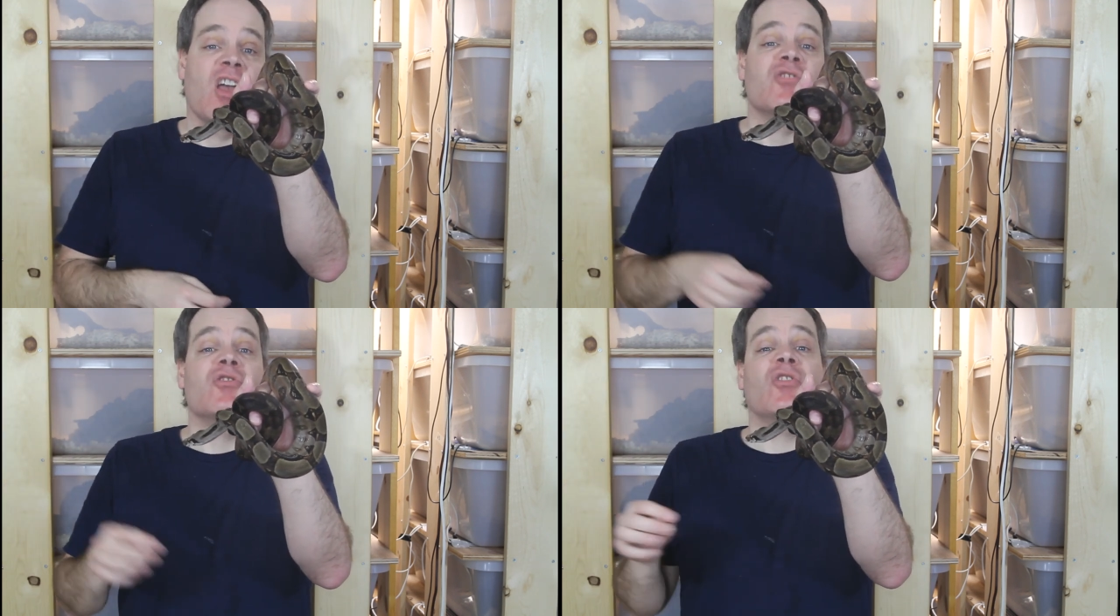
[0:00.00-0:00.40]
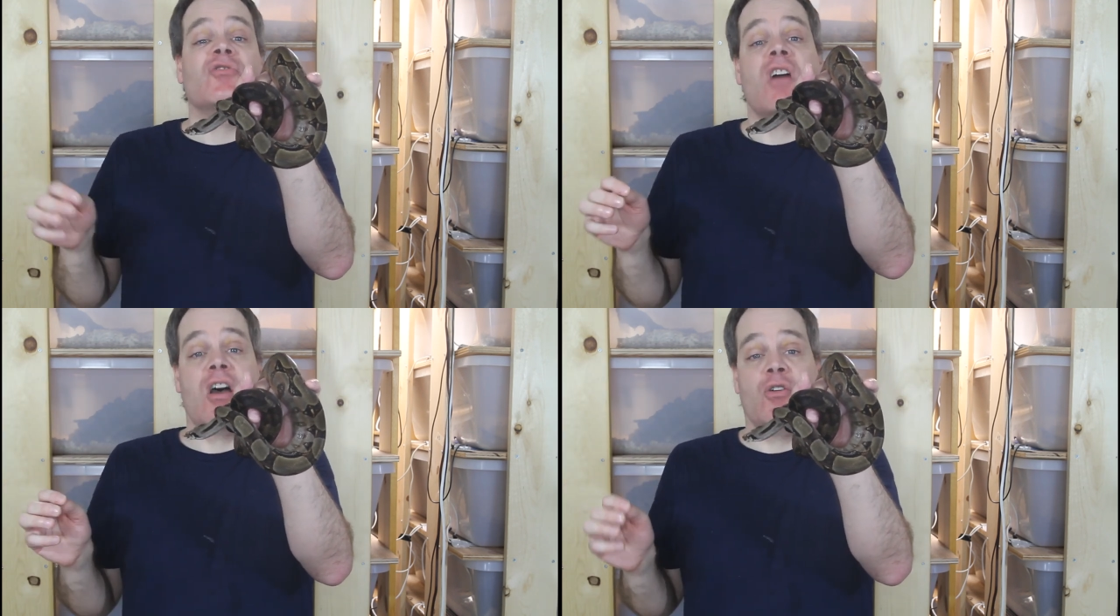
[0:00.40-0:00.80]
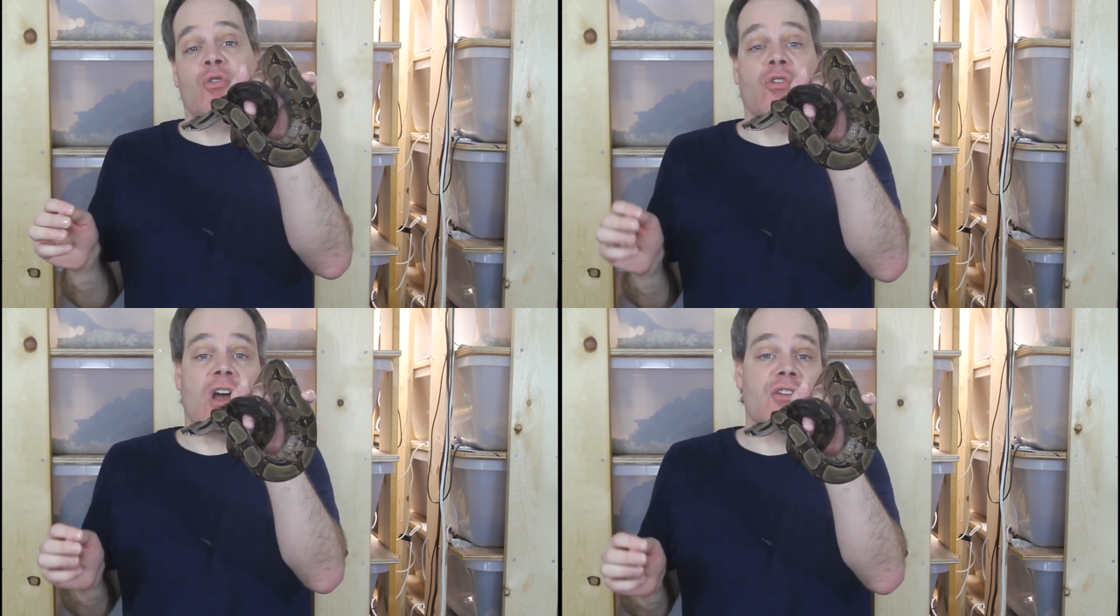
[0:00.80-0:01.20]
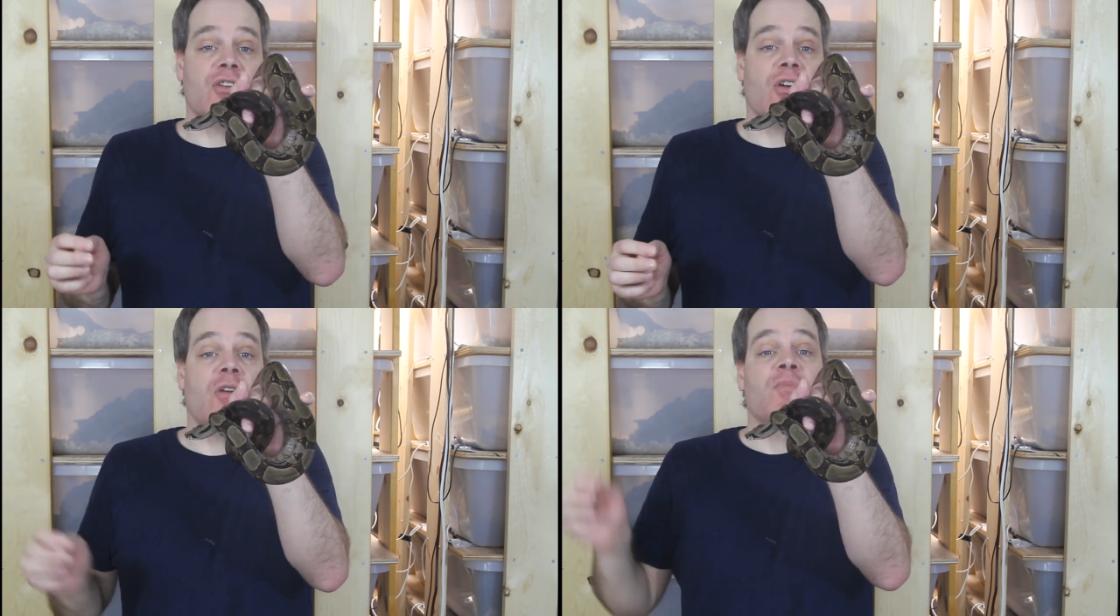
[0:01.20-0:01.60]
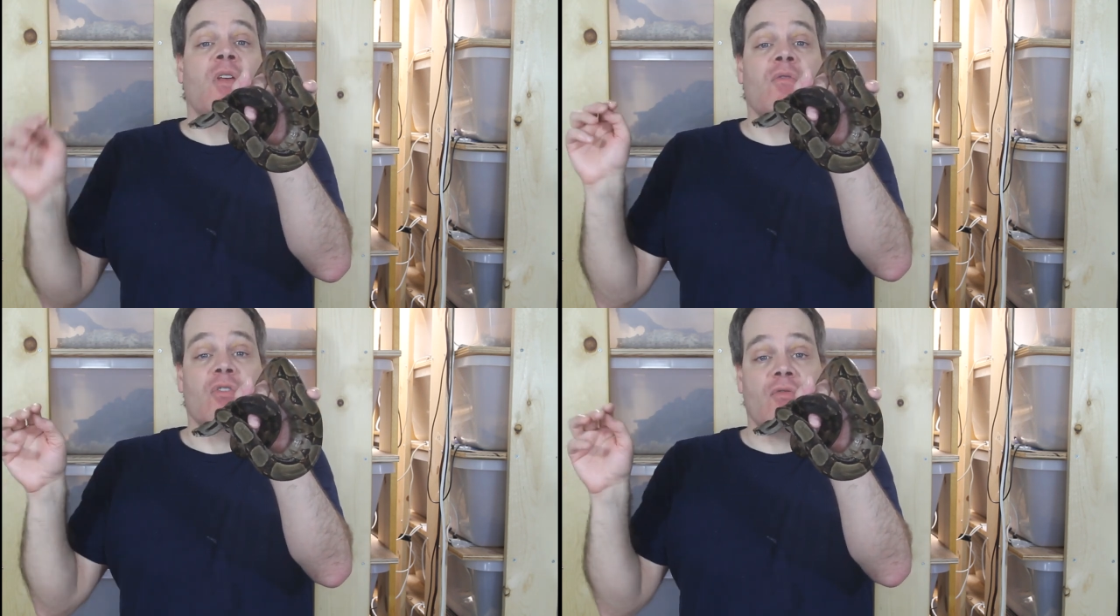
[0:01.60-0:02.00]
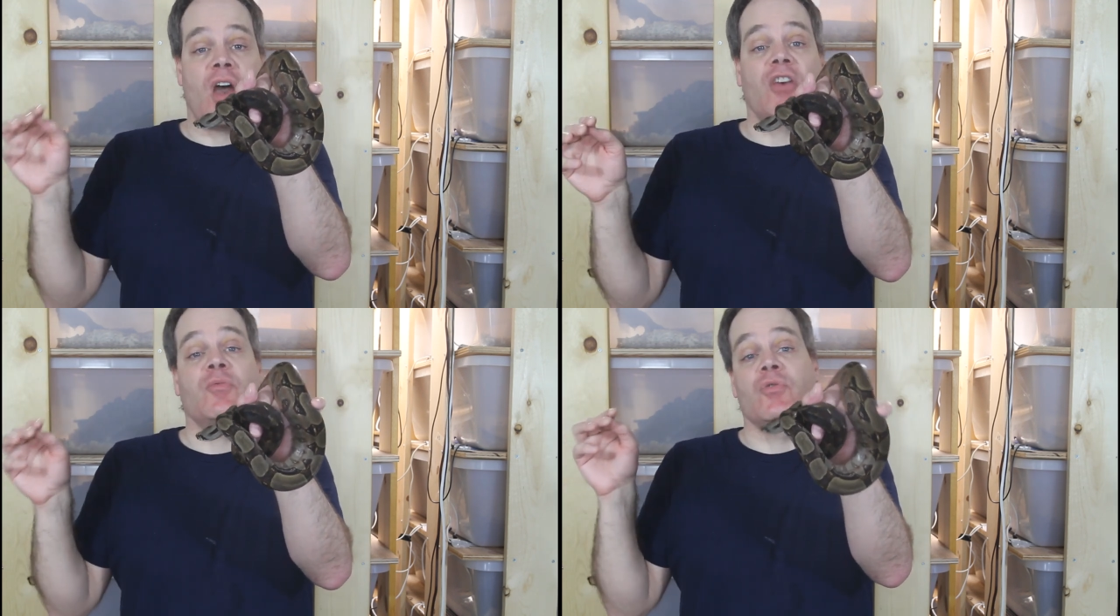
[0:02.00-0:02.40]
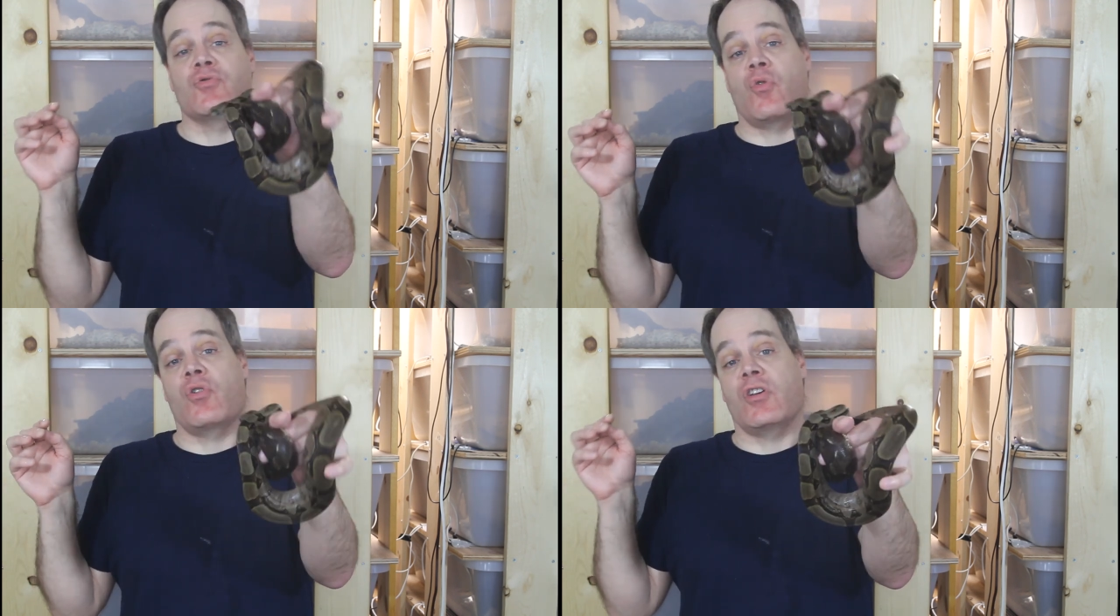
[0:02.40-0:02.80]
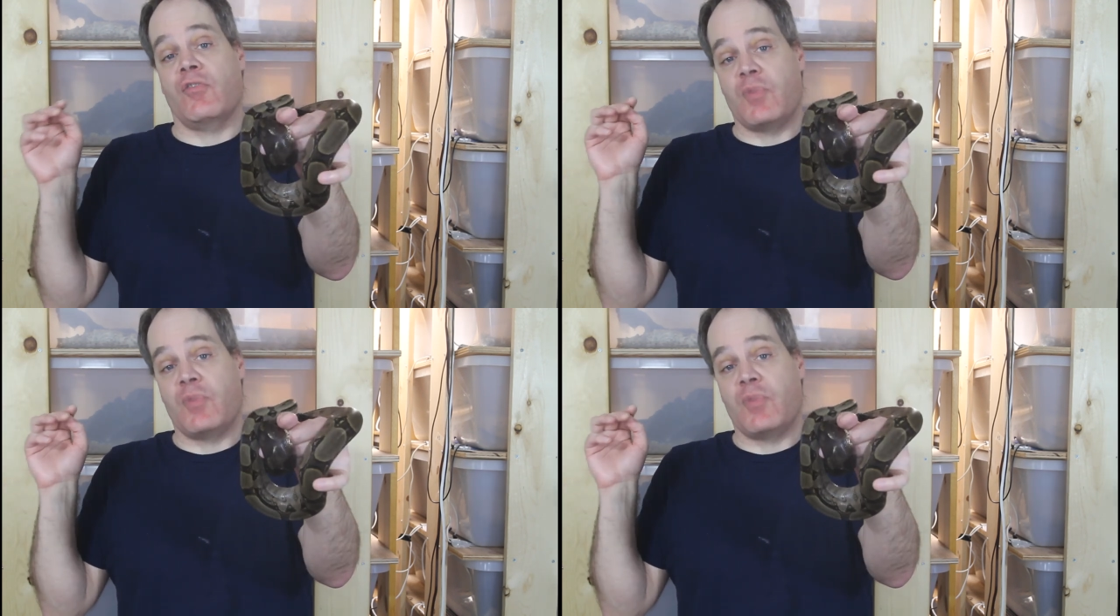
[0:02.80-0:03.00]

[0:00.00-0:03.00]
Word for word: just not a good idea for the vast majority of